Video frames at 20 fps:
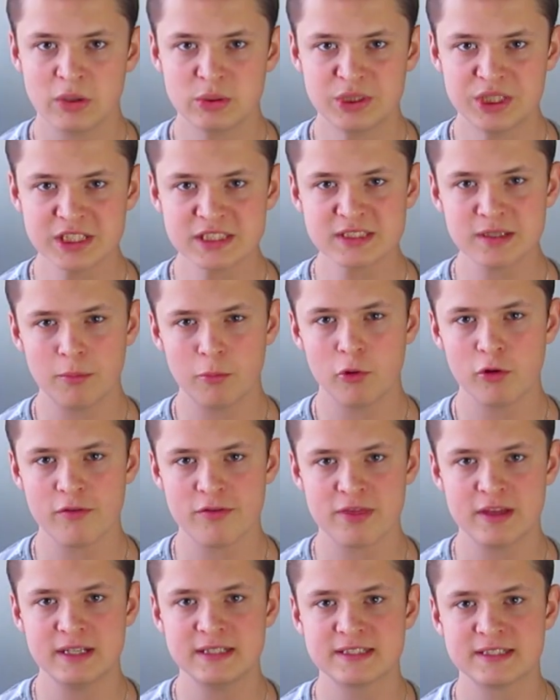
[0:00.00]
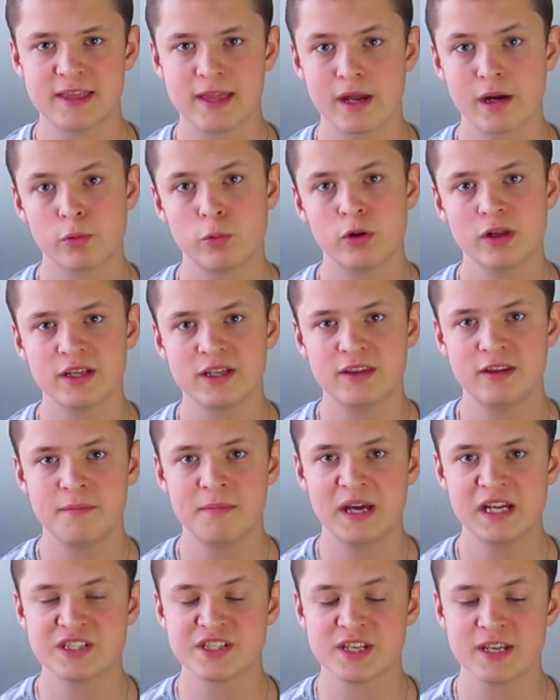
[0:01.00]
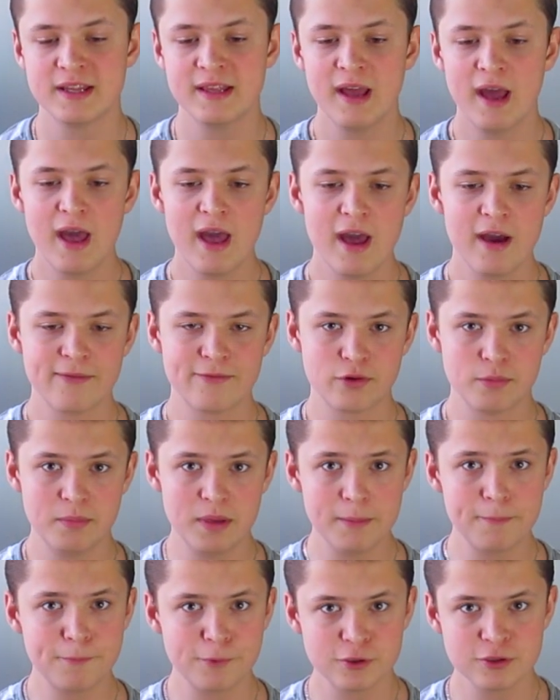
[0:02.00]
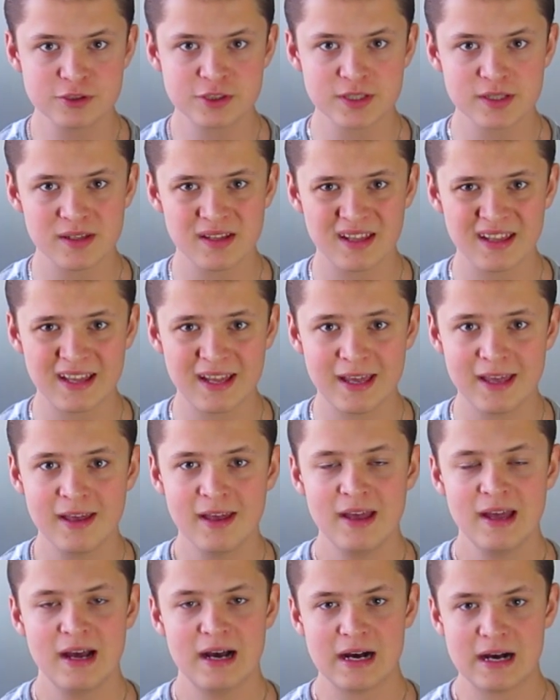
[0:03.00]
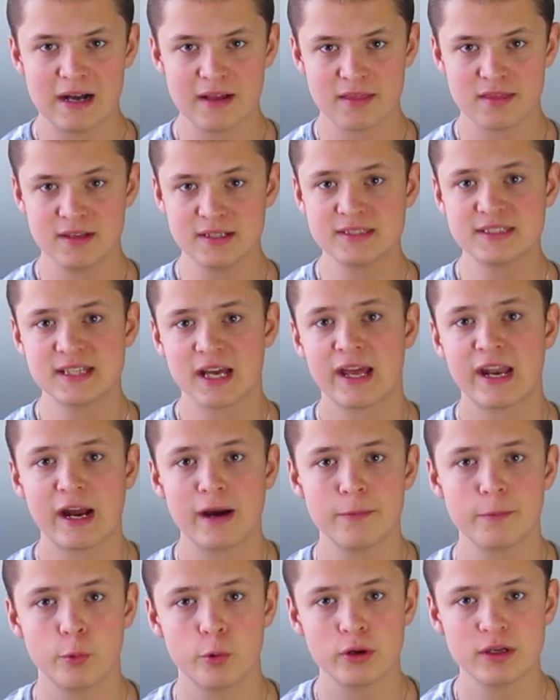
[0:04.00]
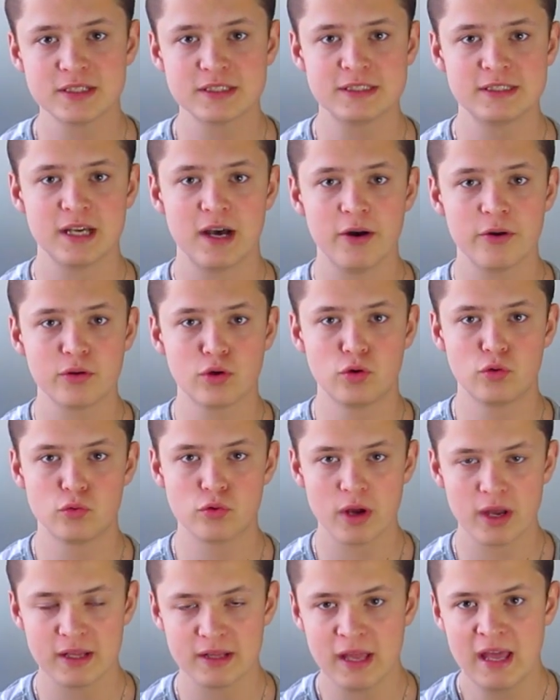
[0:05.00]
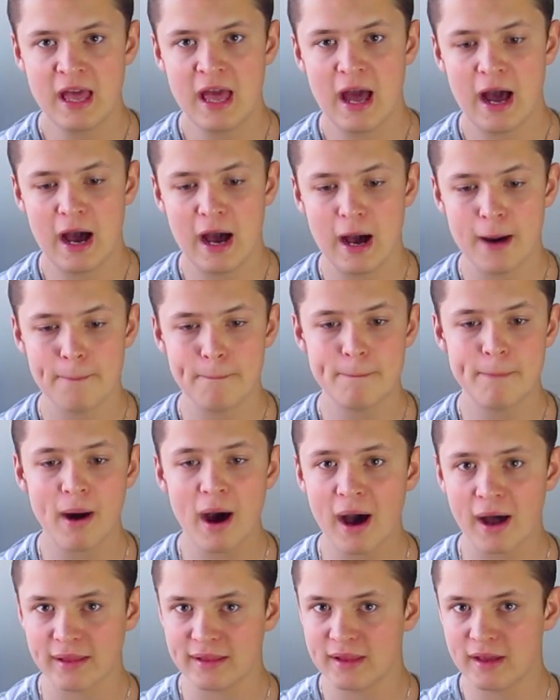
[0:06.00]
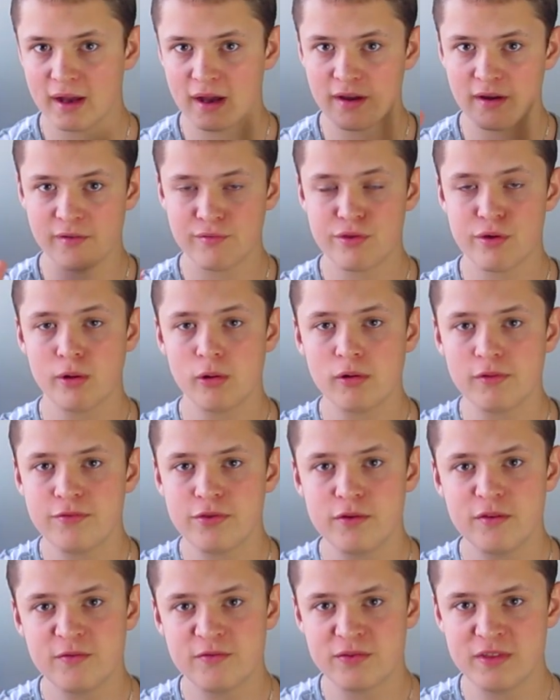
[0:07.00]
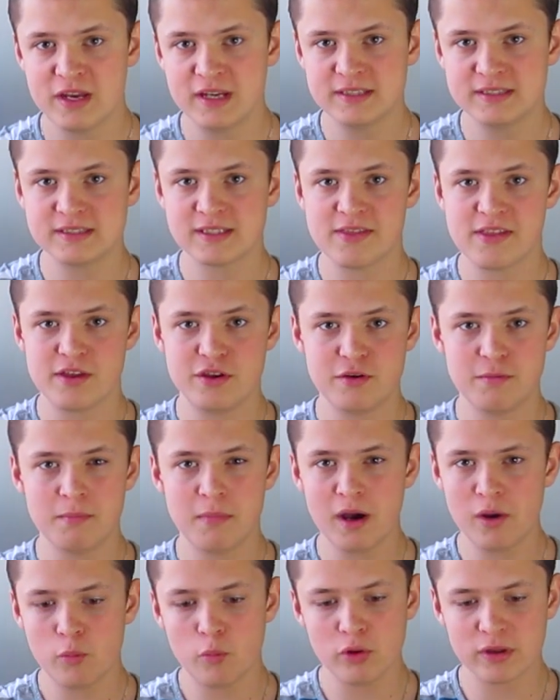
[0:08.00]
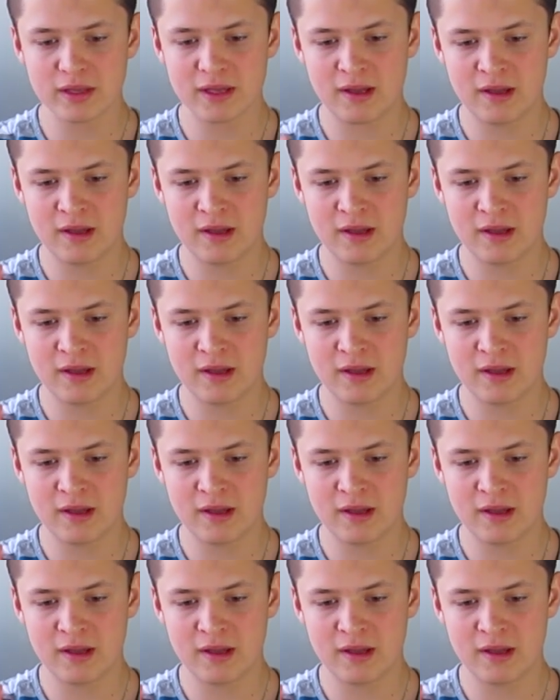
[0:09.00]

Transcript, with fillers: Now just some more things that I wanted to mention. For me personally, uh, this setup works out great, uh, but uh, there are a few things that you might want